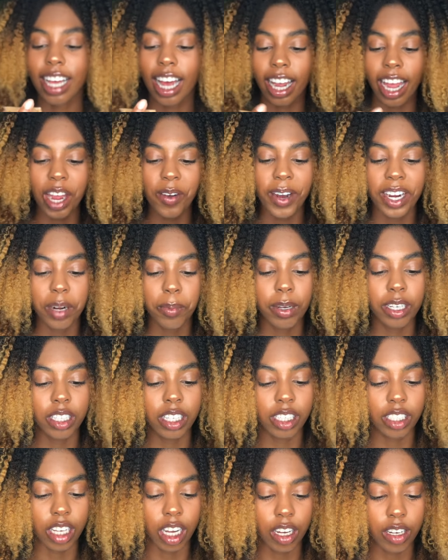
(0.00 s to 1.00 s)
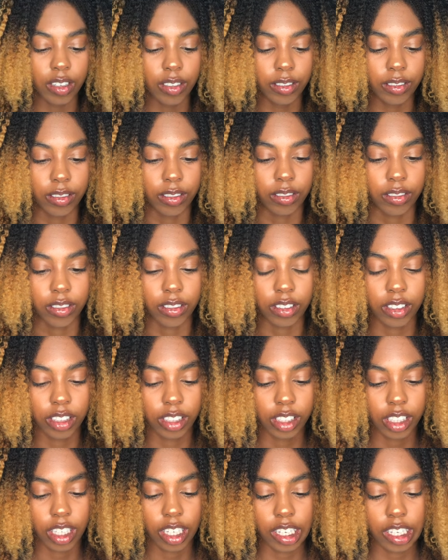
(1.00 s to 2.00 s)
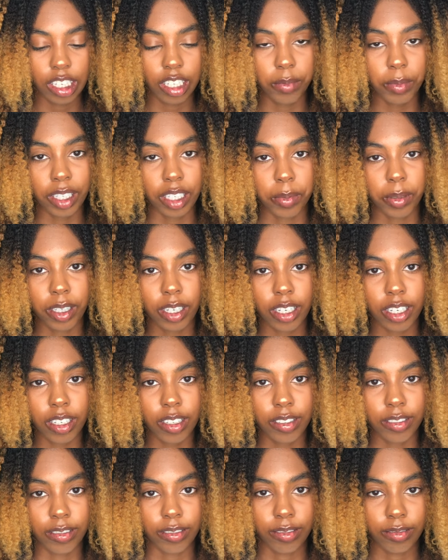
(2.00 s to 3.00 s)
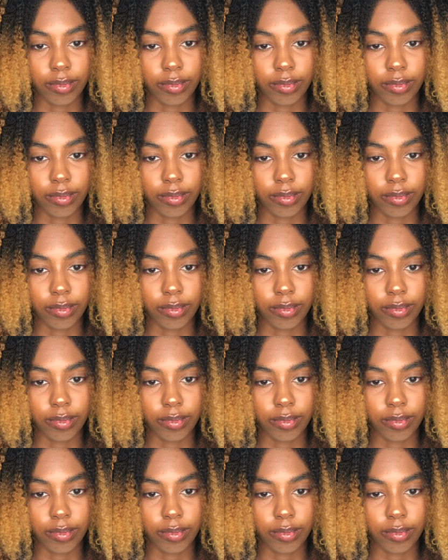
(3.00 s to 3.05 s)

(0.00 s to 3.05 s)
I can't wait to put this on. I'm about to put it on.